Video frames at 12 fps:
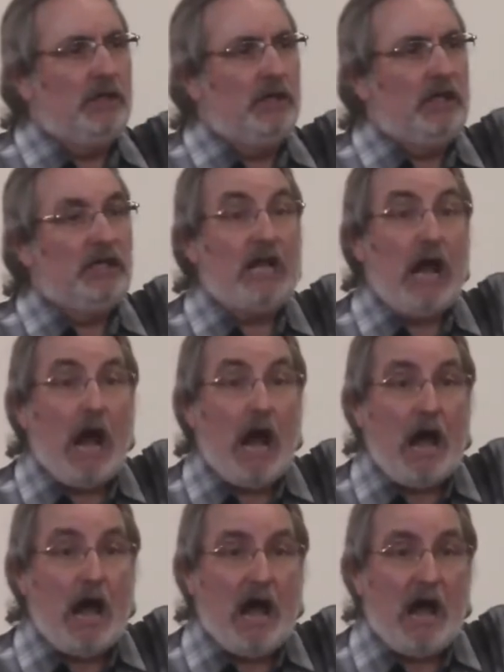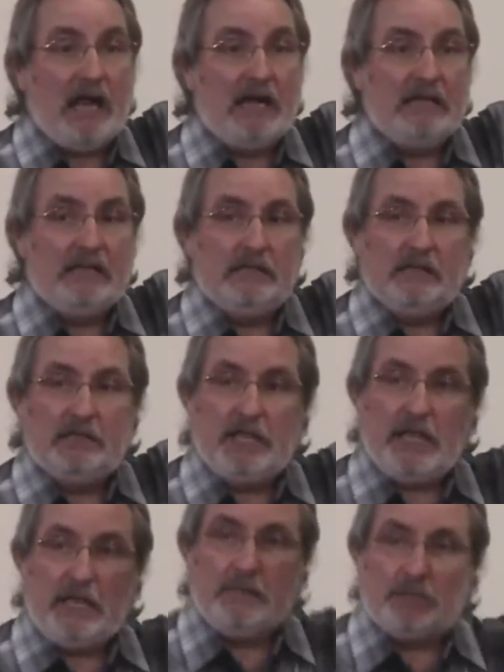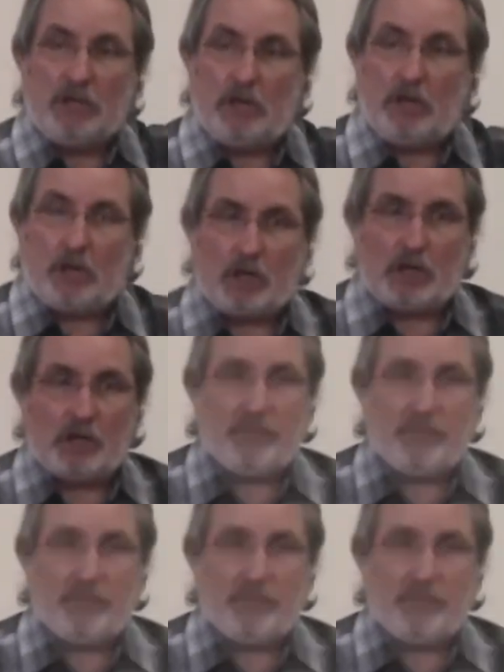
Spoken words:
God came to earth